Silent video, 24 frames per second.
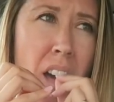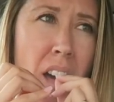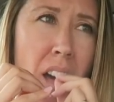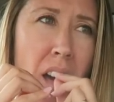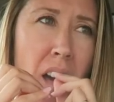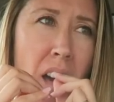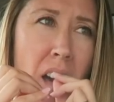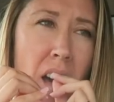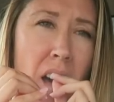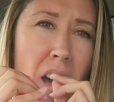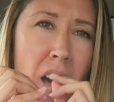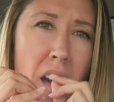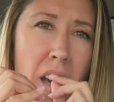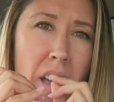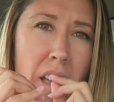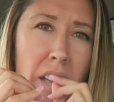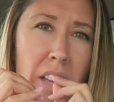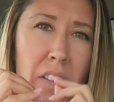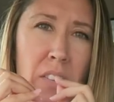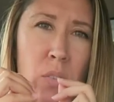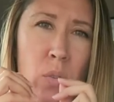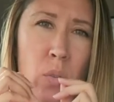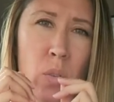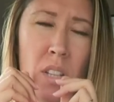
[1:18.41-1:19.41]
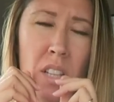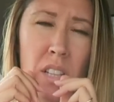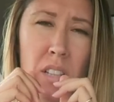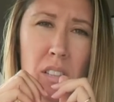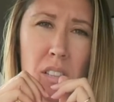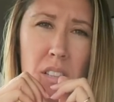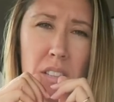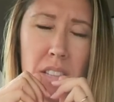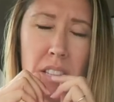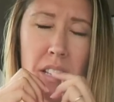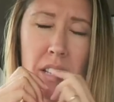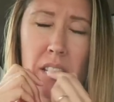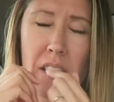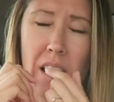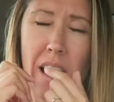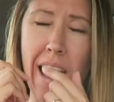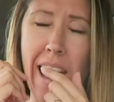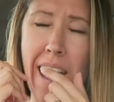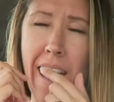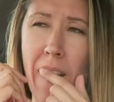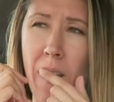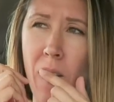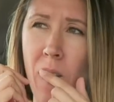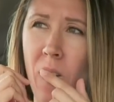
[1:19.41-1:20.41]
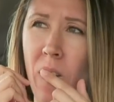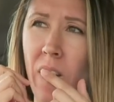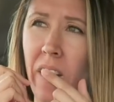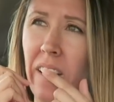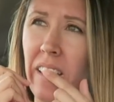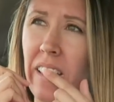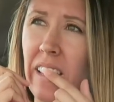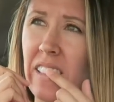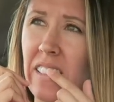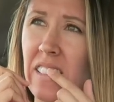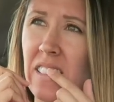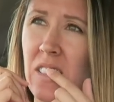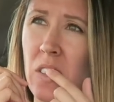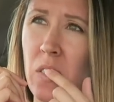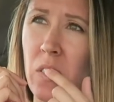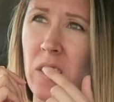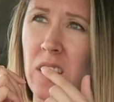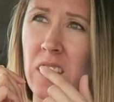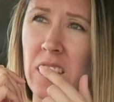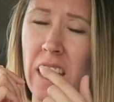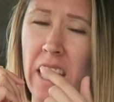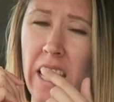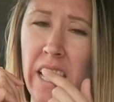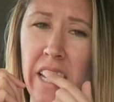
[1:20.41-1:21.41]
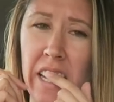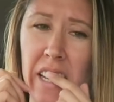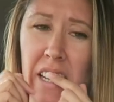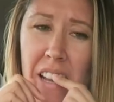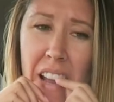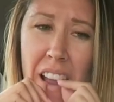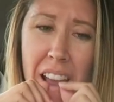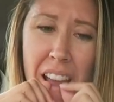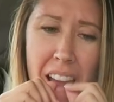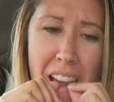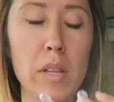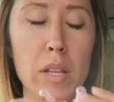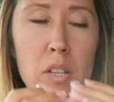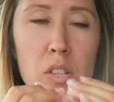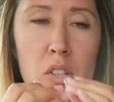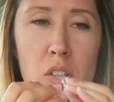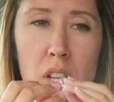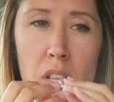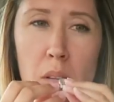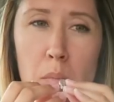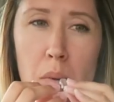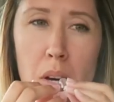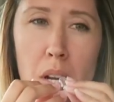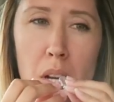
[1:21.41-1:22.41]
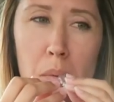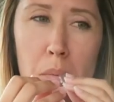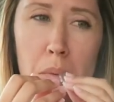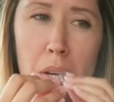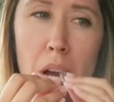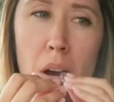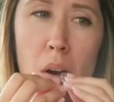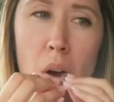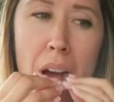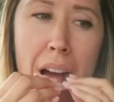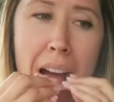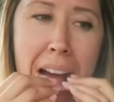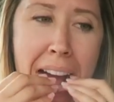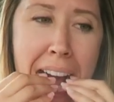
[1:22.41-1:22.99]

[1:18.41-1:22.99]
Uh-oh. That's really, that's super tight. Let's try the bottom now.